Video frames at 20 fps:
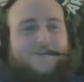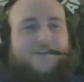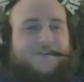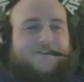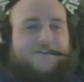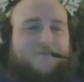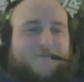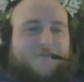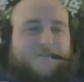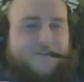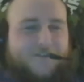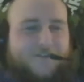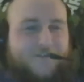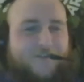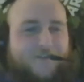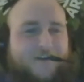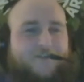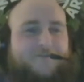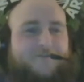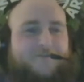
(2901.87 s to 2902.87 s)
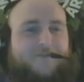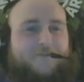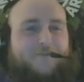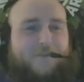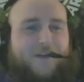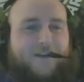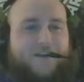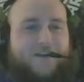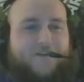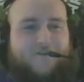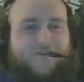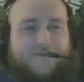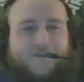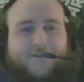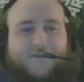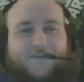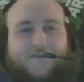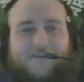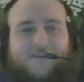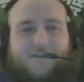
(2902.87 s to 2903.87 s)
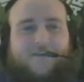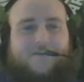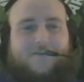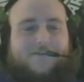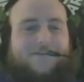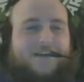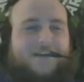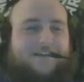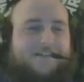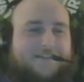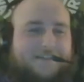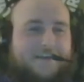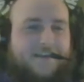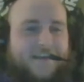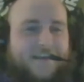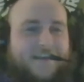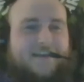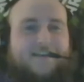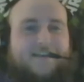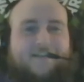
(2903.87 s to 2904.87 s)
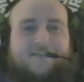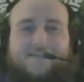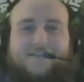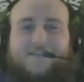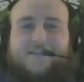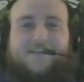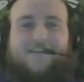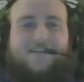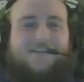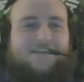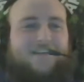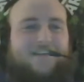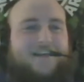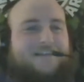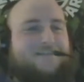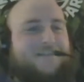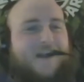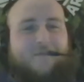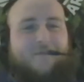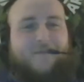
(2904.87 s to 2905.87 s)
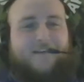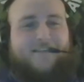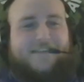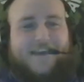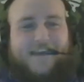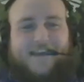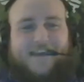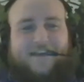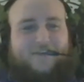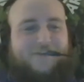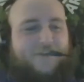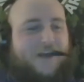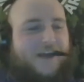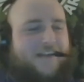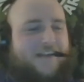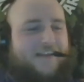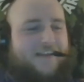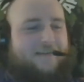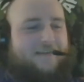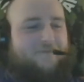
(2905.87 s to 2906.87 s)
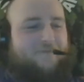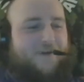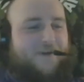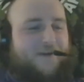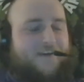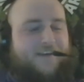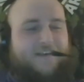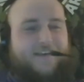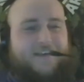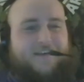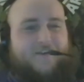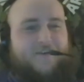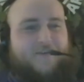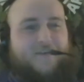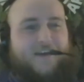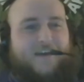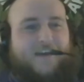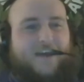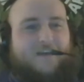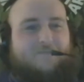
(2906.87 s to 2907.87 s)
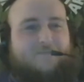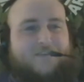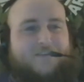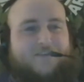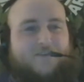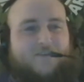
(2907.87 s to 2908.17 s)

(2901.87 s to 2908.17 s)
you can do when you surround good players with all the talent they need. That's not me taking a shot at him, but, they gave him the